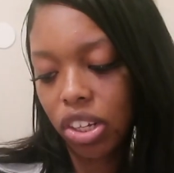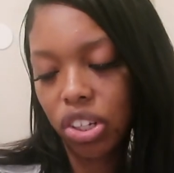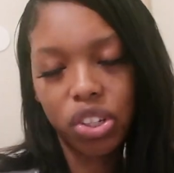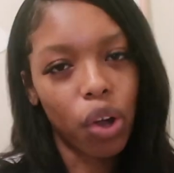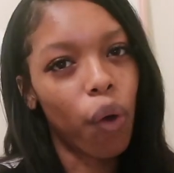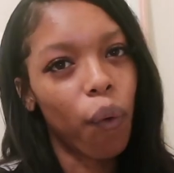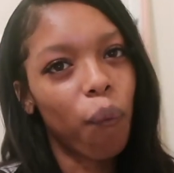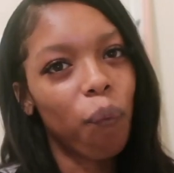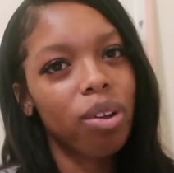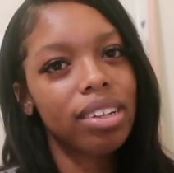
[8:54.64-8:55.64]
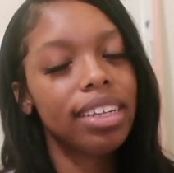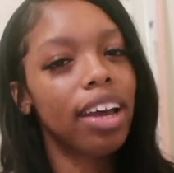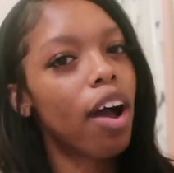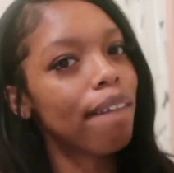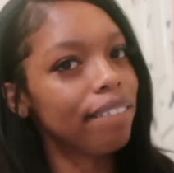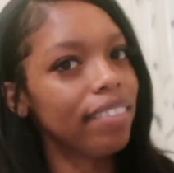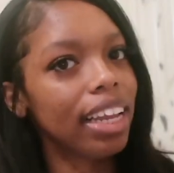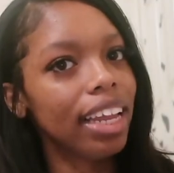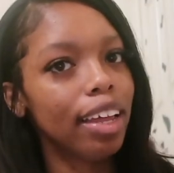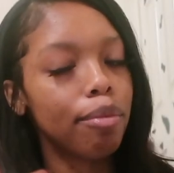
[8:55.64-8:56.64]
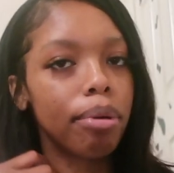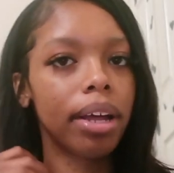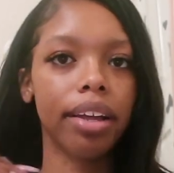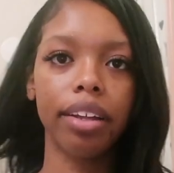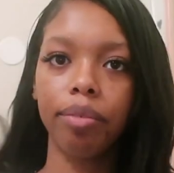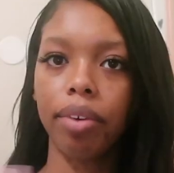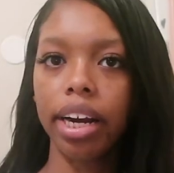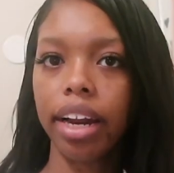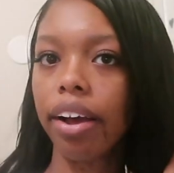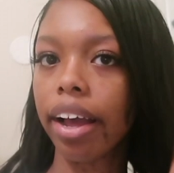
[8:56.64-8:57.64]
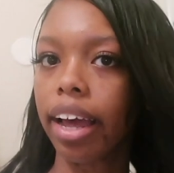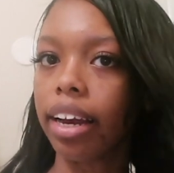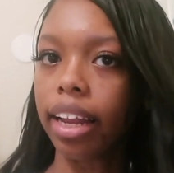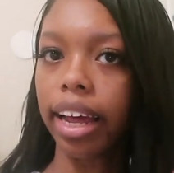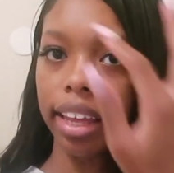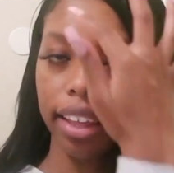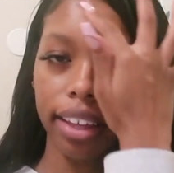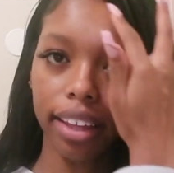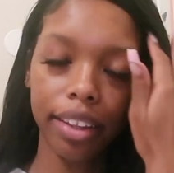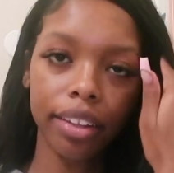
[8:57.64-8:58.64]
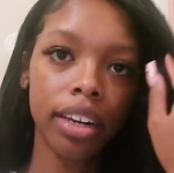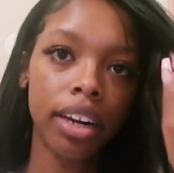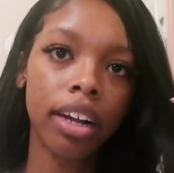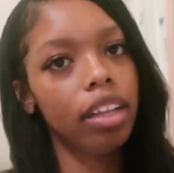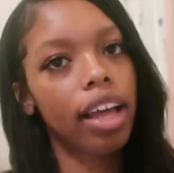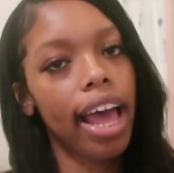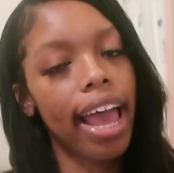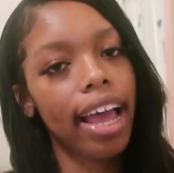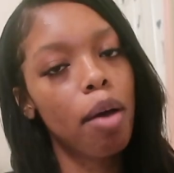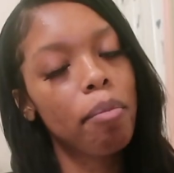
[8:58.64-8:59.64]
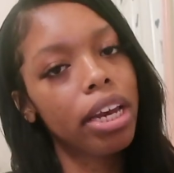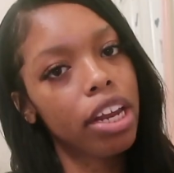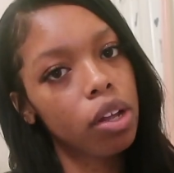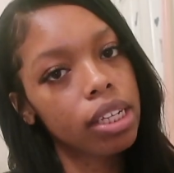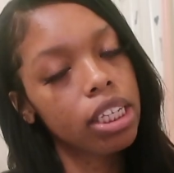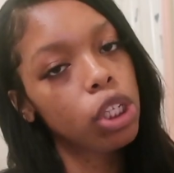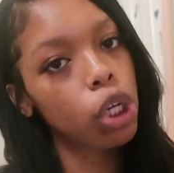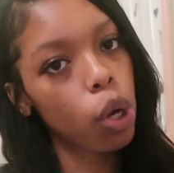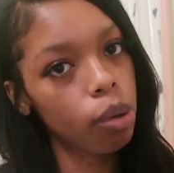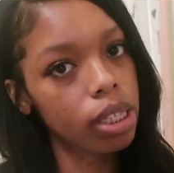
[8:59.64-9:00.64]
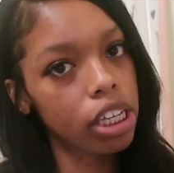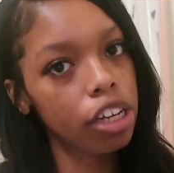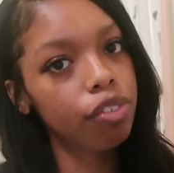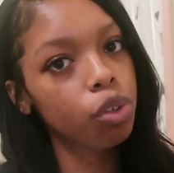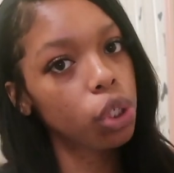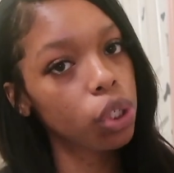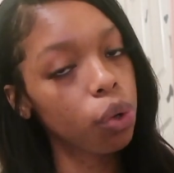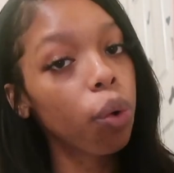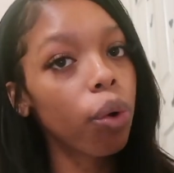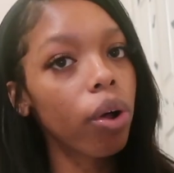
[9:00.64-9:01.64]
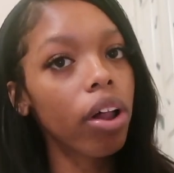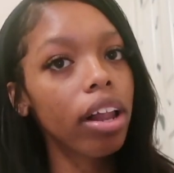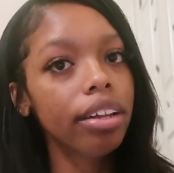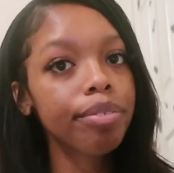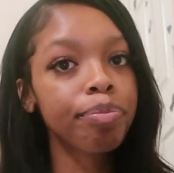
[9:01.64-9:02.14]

So we'll see how I'm feeling. But right now, I kind of like it. I had got my nails and toes done for school.